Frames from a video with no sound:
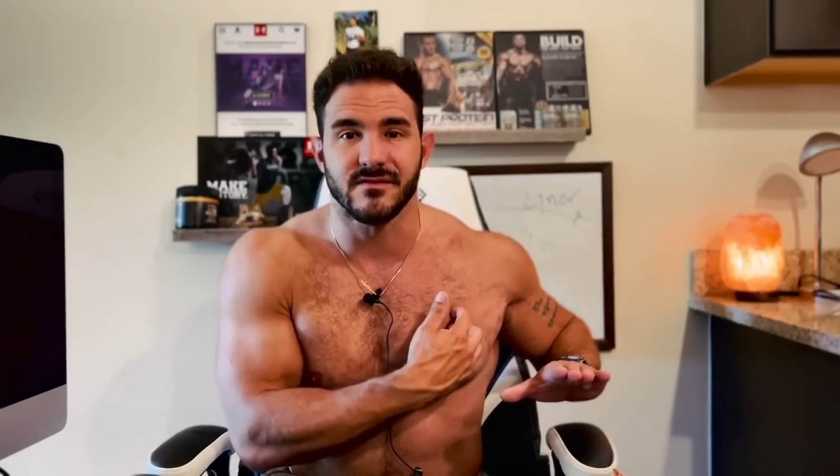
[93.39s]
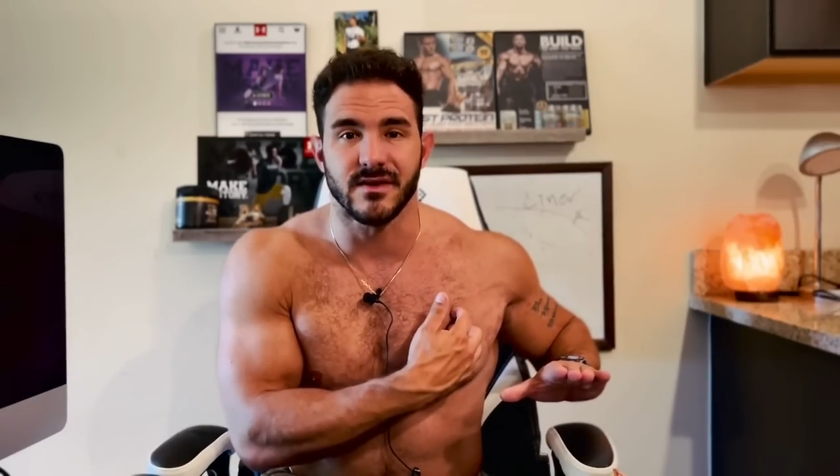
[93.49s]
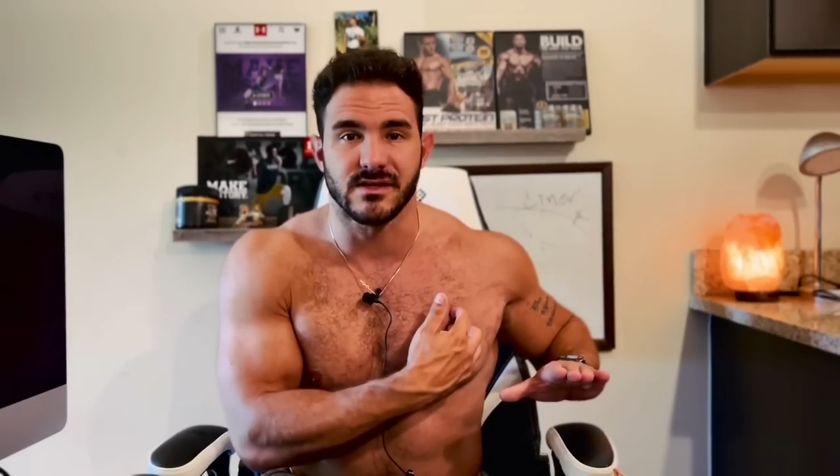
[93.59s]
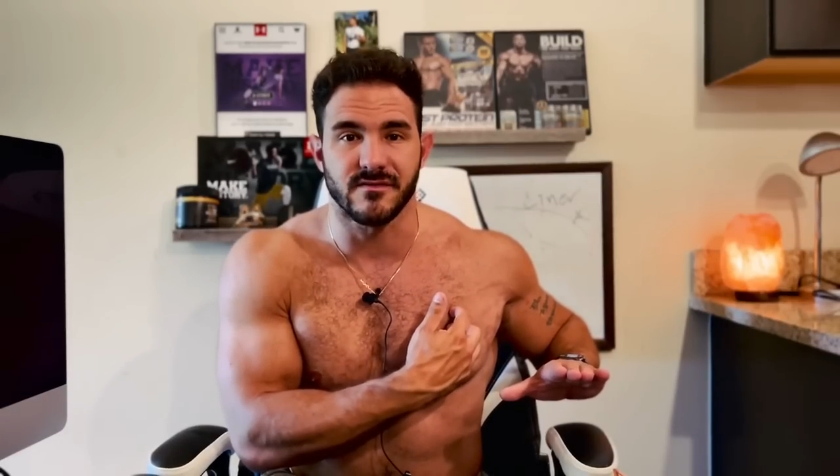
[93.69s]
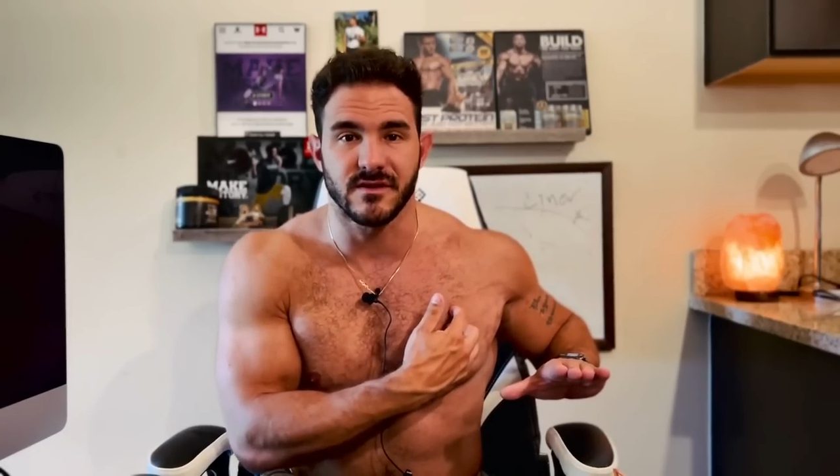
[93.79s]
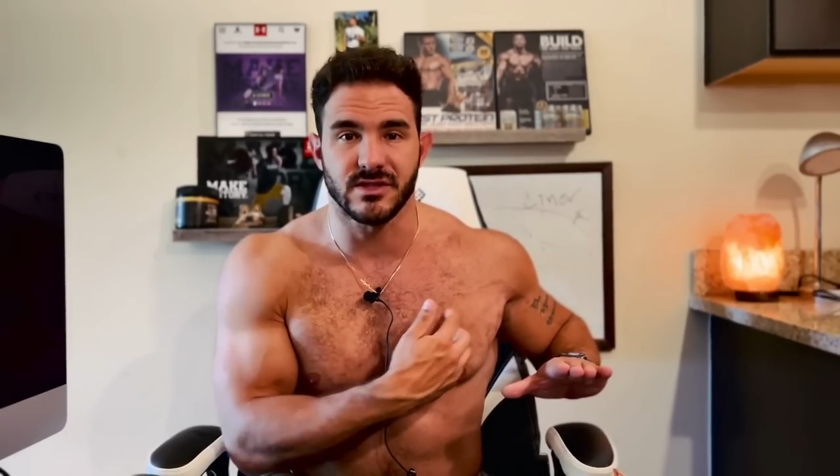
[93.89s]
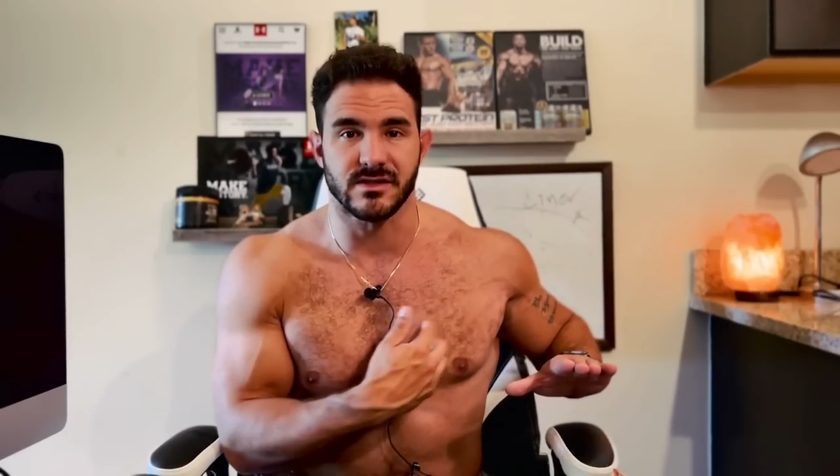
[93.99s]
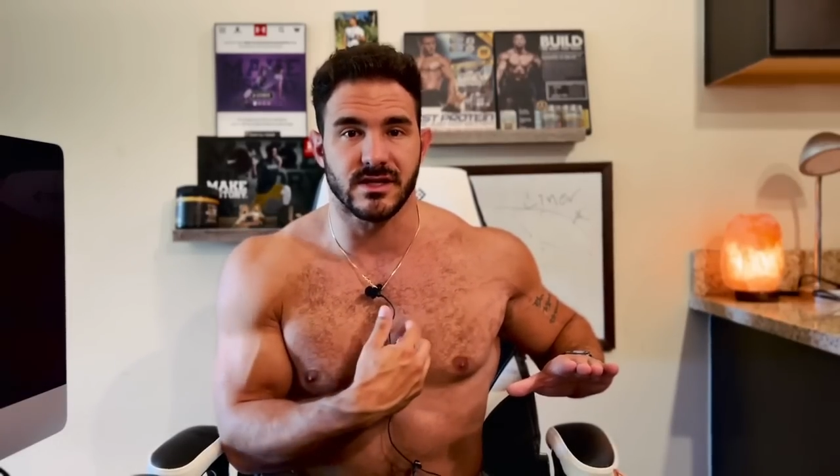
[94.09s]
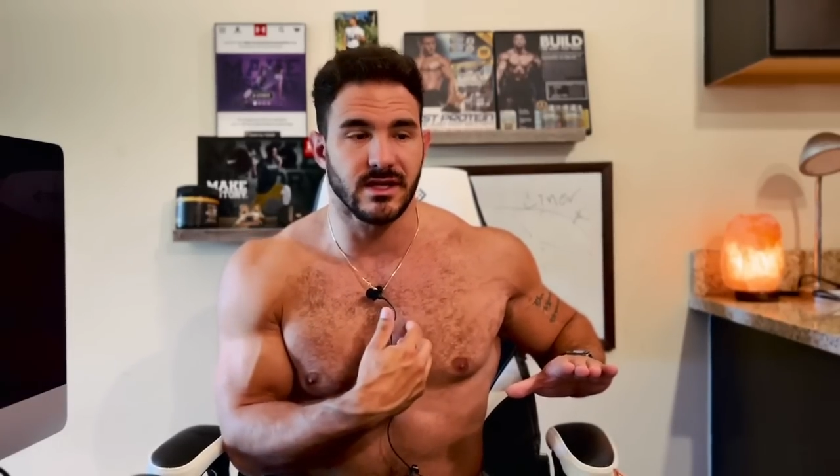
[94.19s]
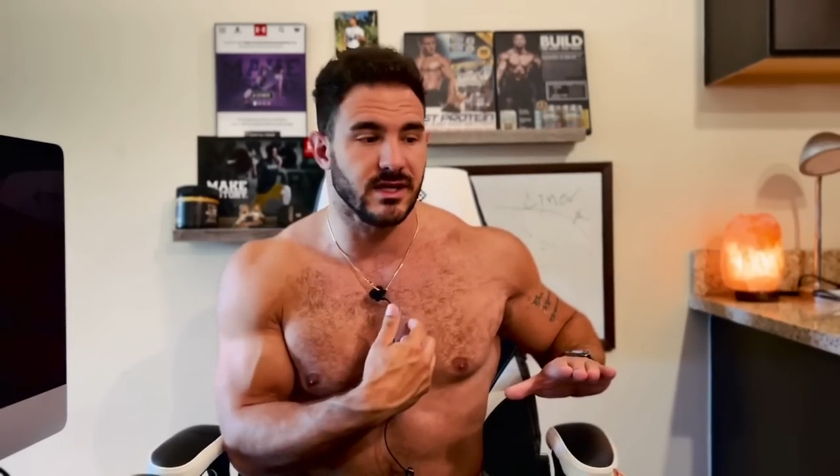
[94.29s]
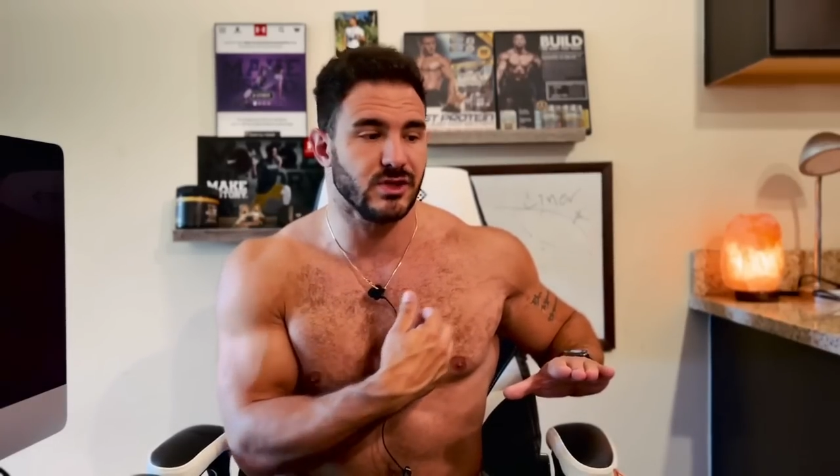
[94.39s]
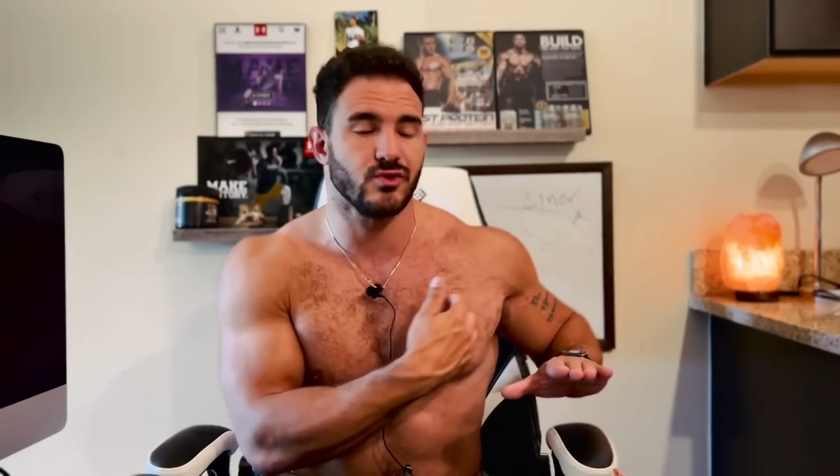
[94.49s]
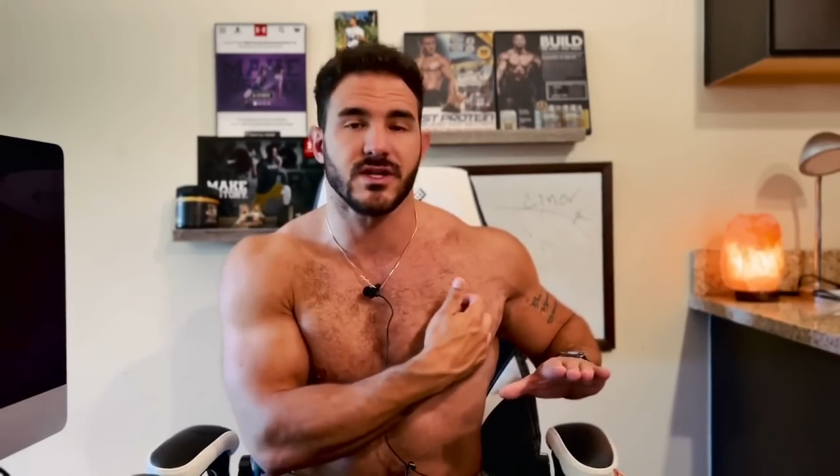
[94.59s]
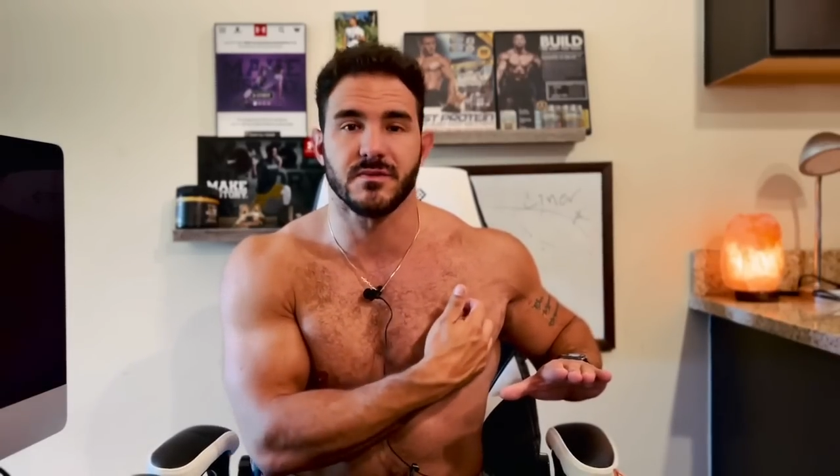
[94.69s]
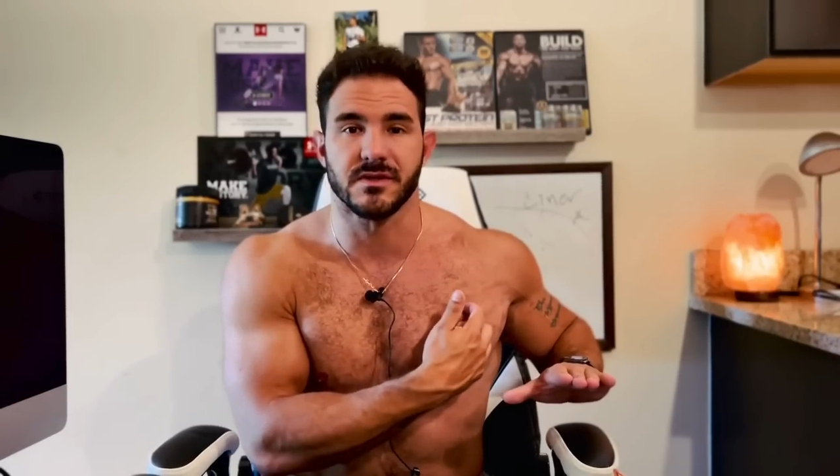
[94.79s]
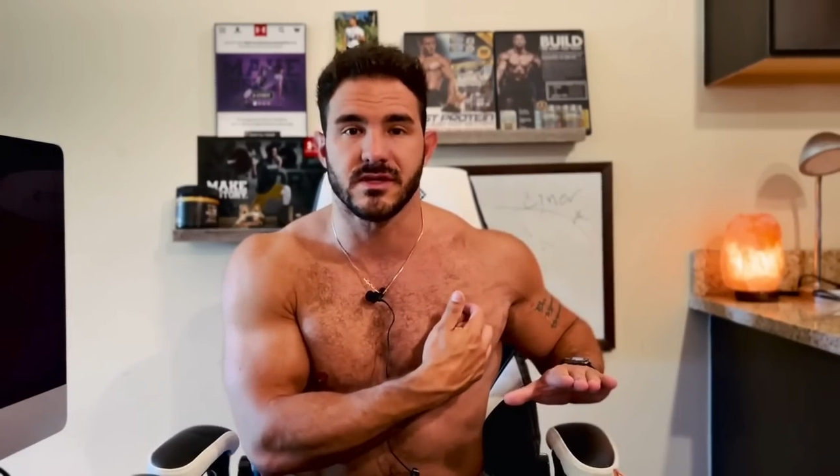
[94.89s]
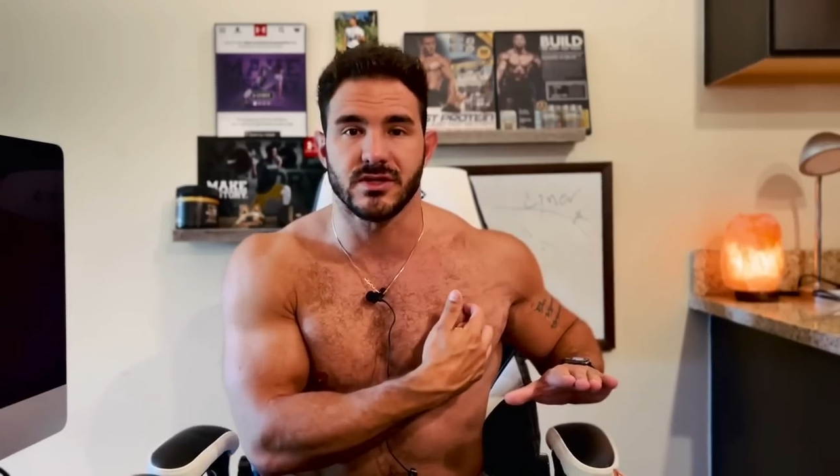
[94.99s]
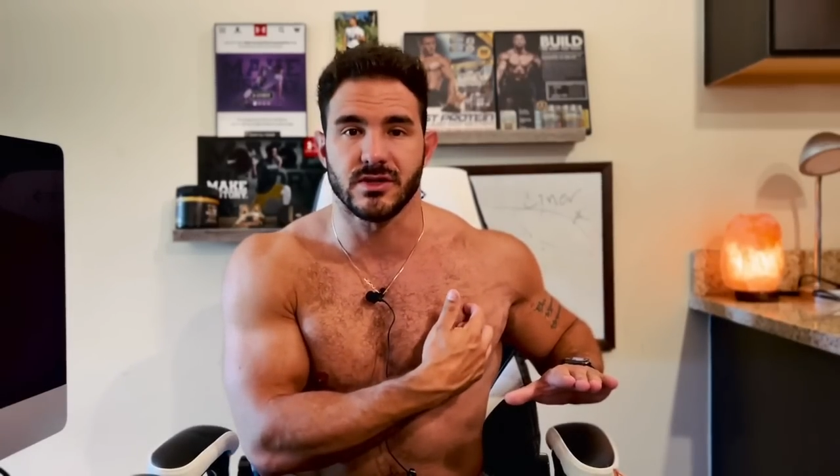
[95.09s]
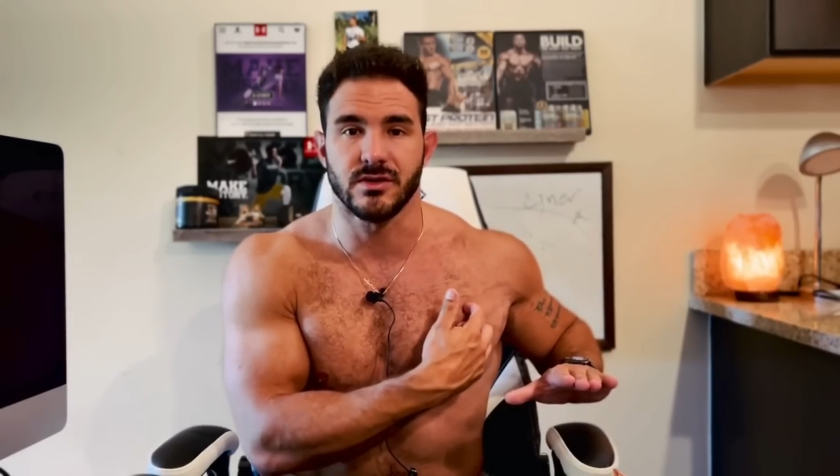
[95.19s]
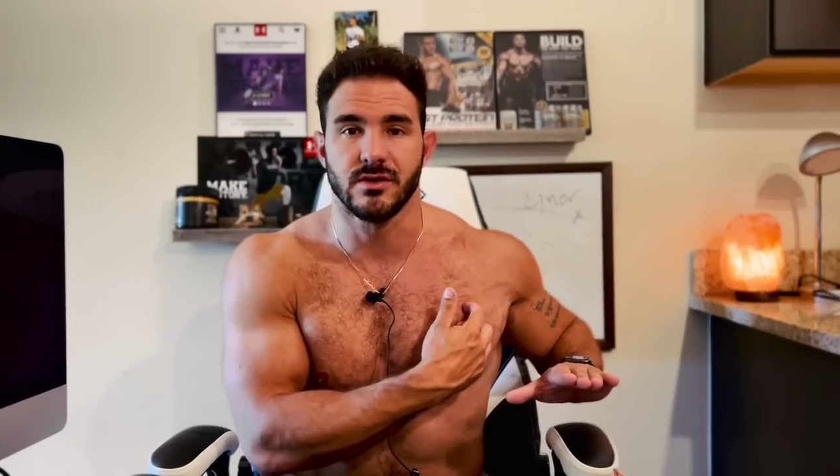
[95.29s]
insufficiency, a stretched
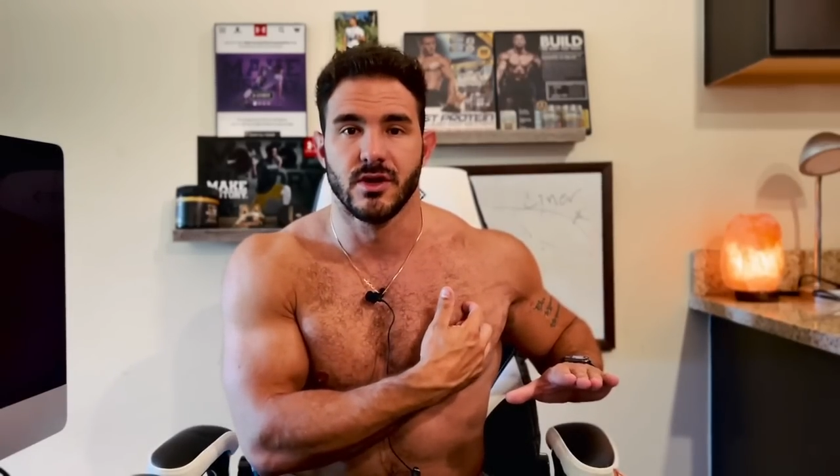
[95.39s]
position,